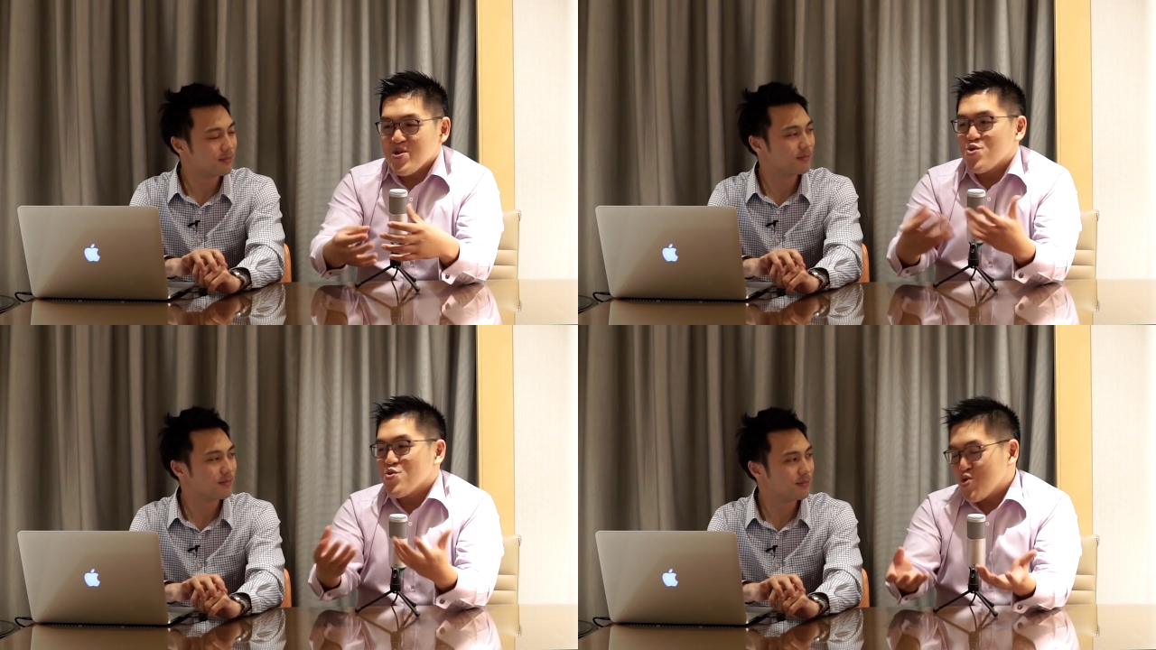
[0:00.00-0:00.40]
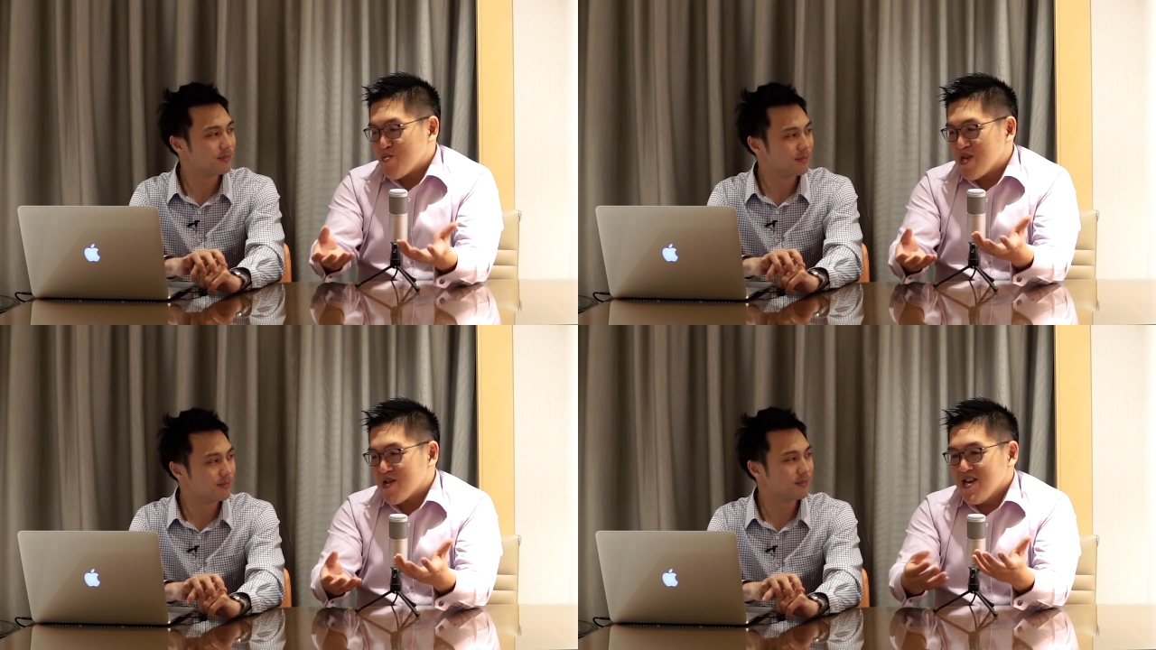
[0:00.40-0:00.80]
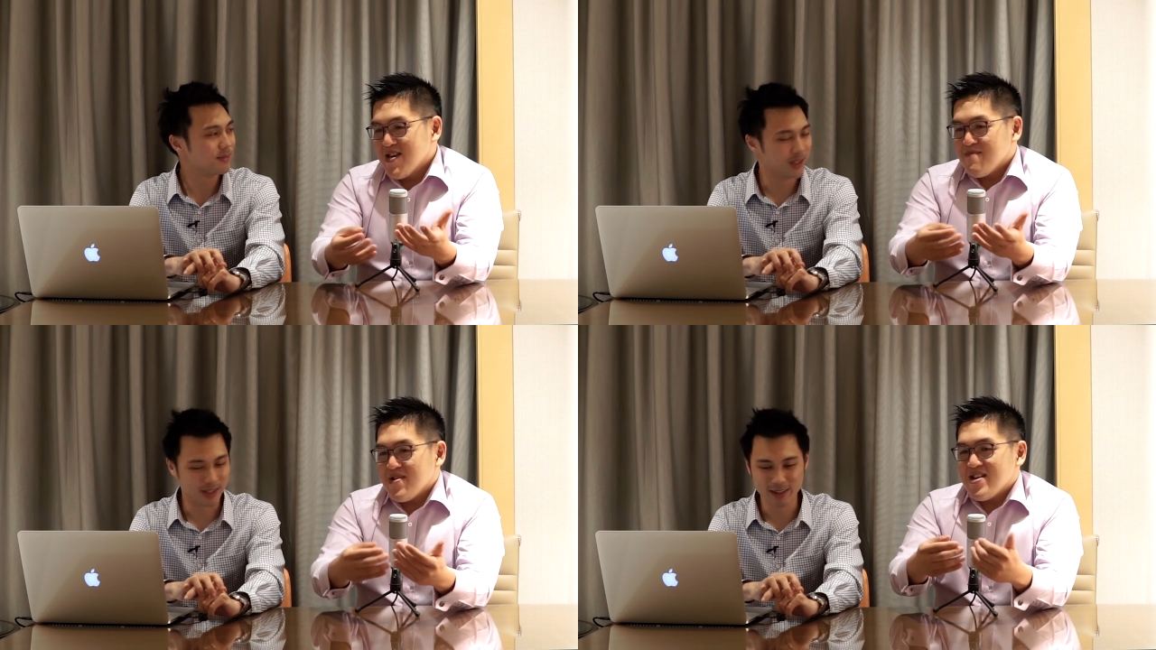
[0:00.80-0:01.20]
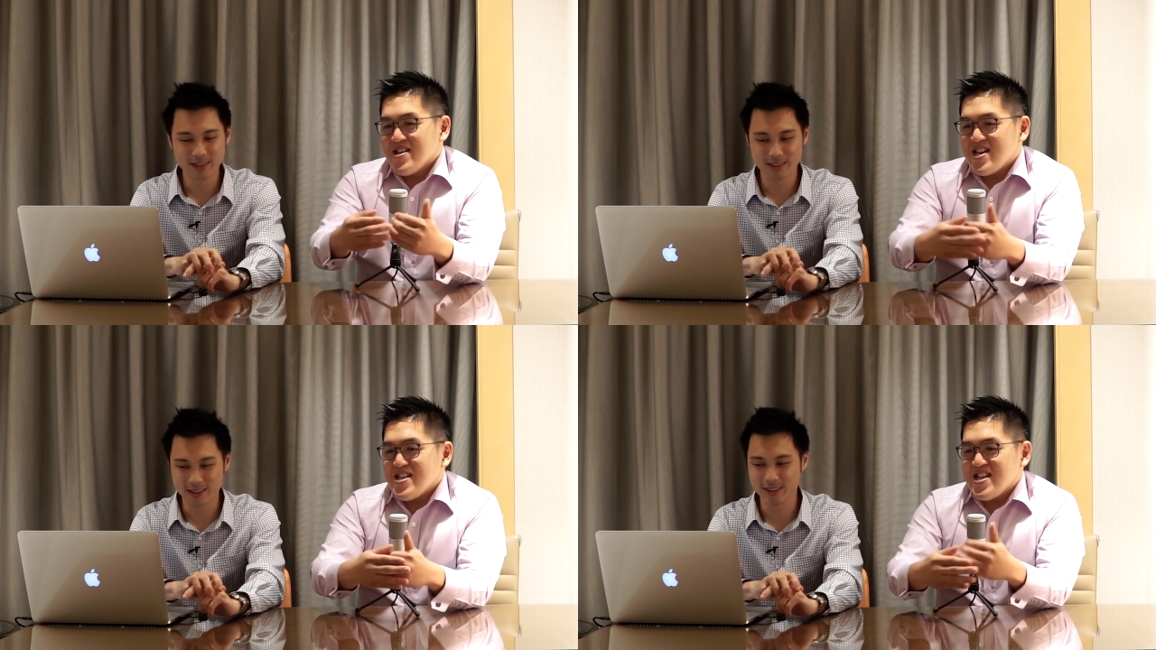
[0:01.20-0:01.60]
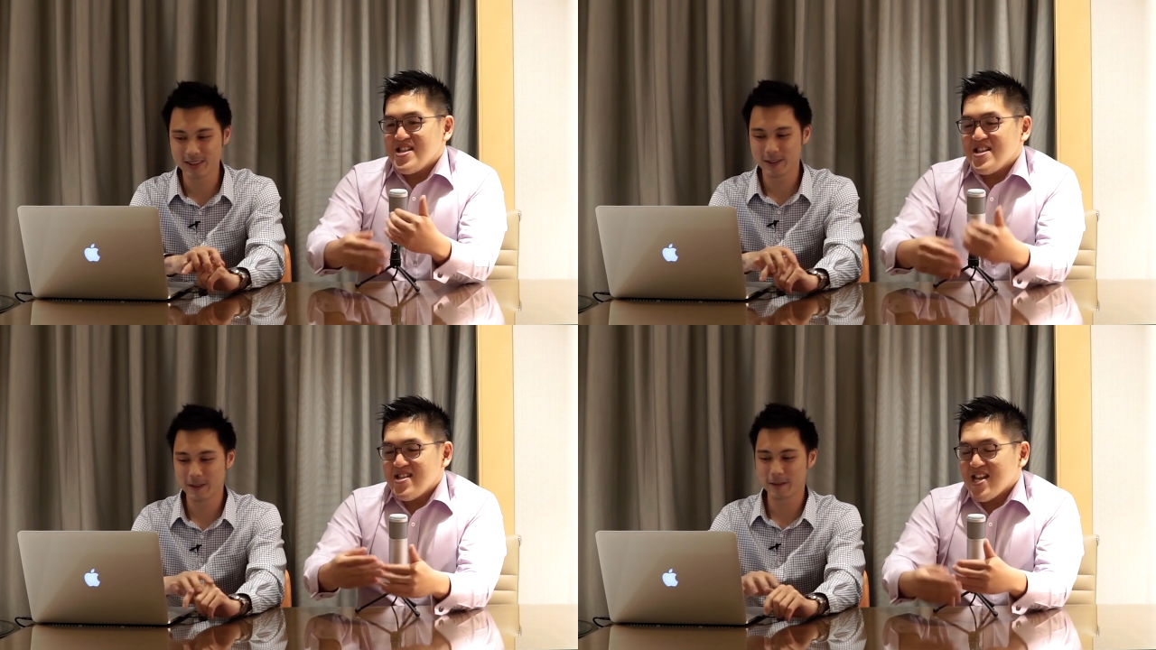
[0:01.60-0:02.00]
Speaker 1: so to speak. Yeah, but in, yeah. in
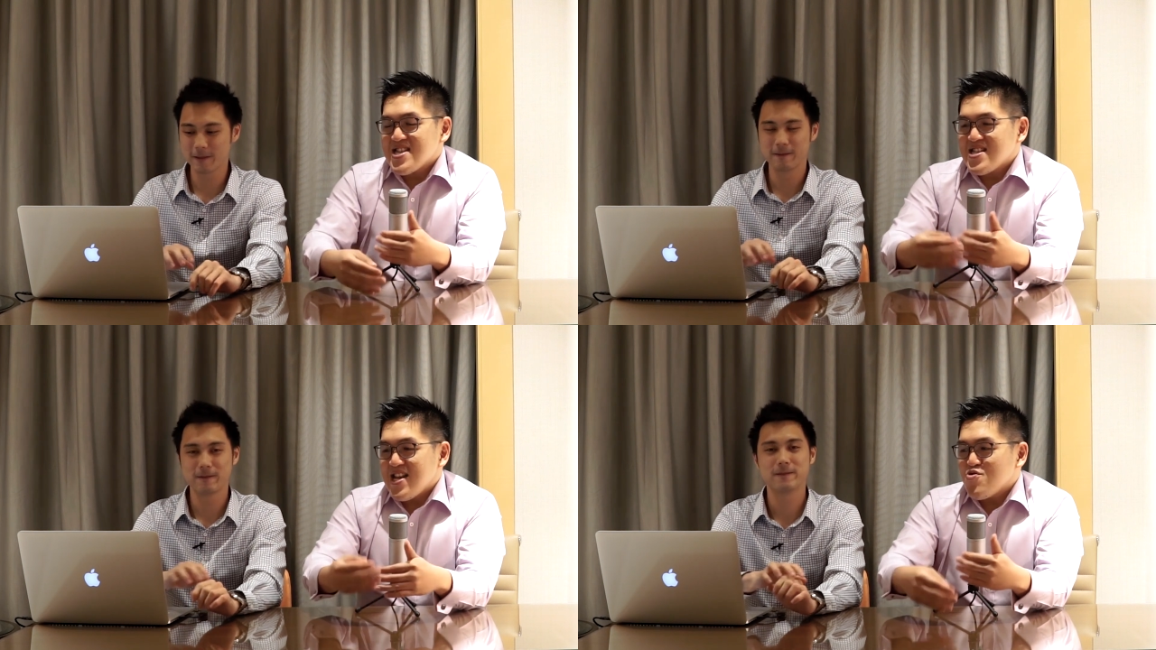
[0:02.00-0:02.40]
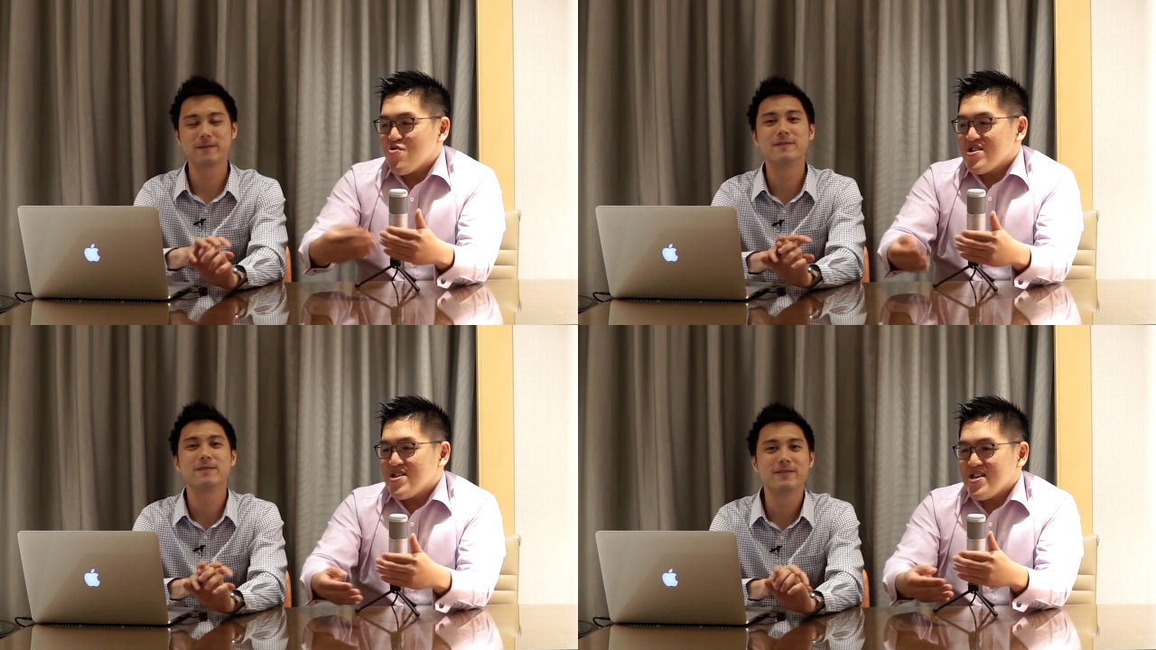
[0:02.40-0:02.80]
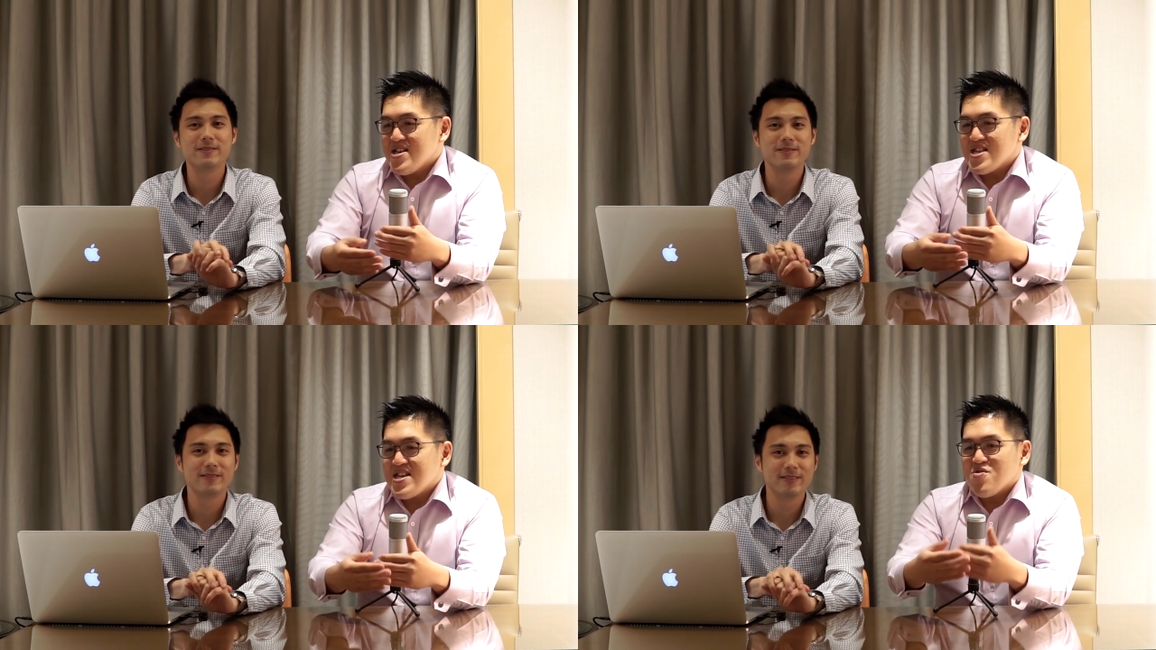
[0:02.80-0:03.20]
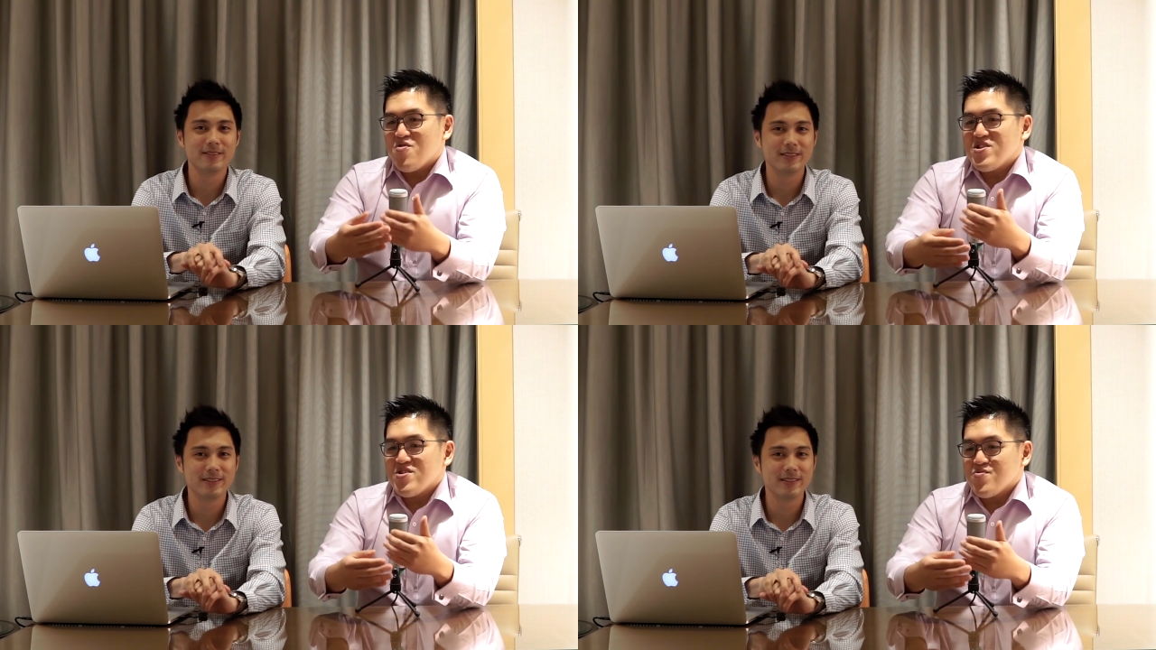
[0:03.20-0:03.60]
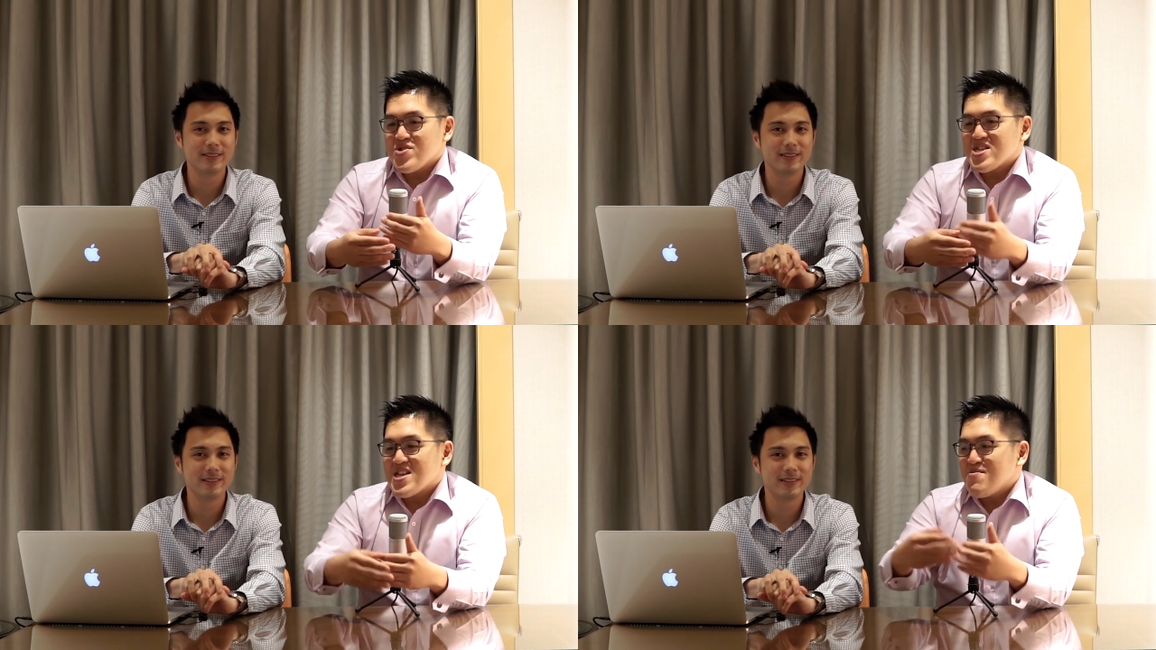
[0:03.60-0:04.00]
the next ten, twenty years, in order to
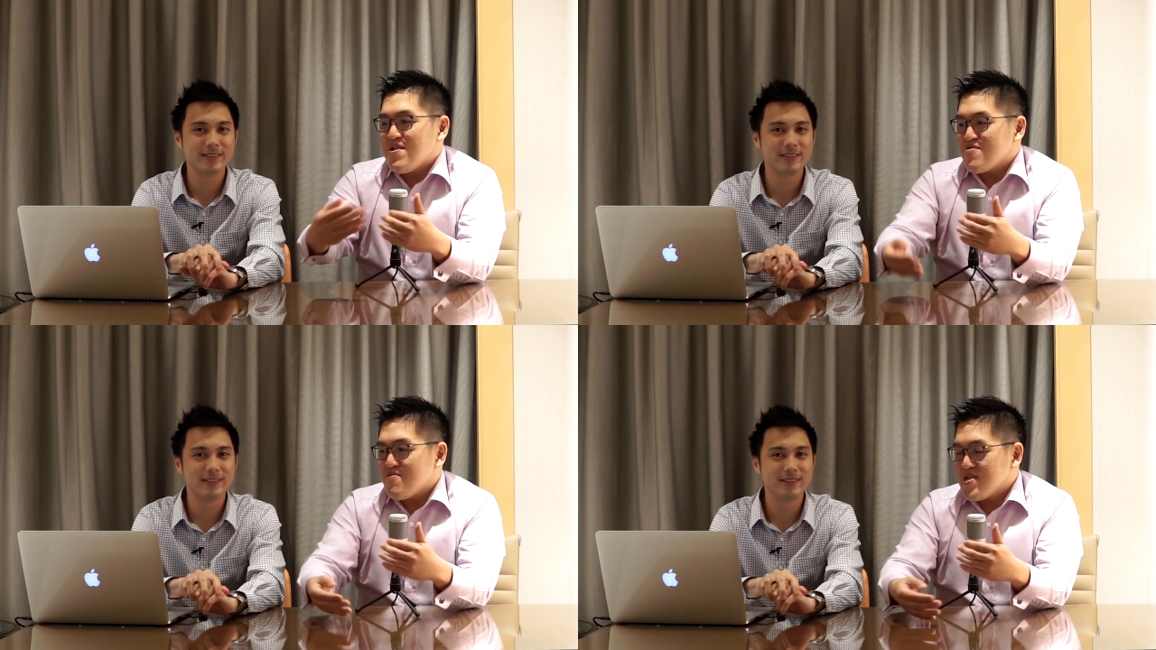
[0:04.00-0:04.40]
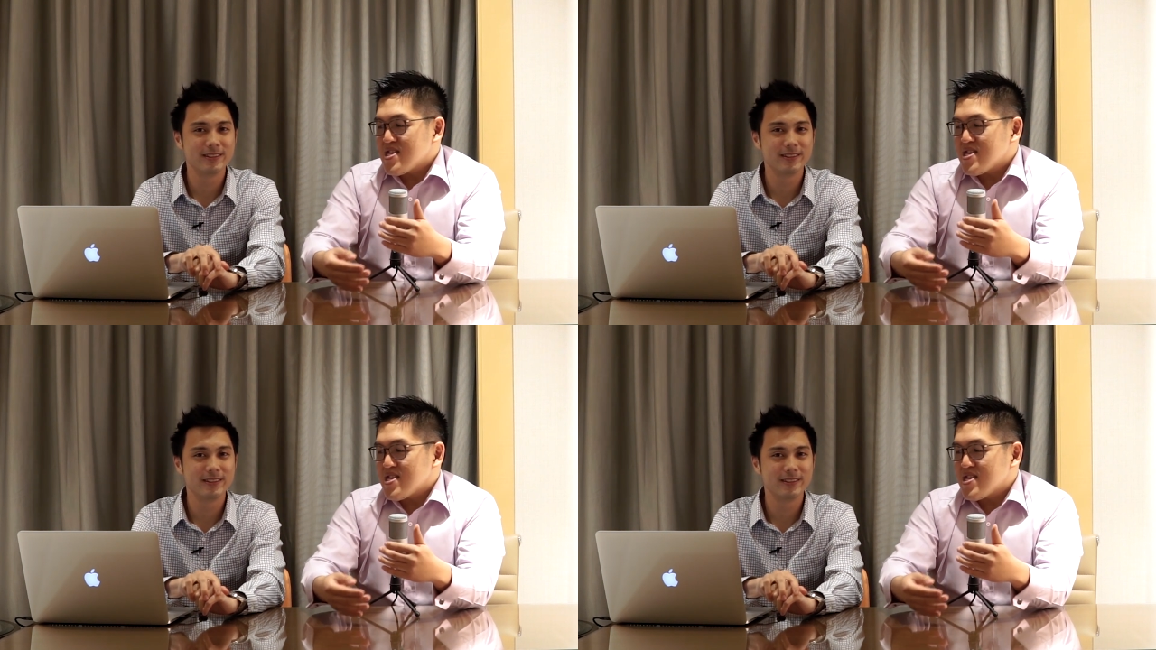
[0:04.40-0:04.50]
scale out your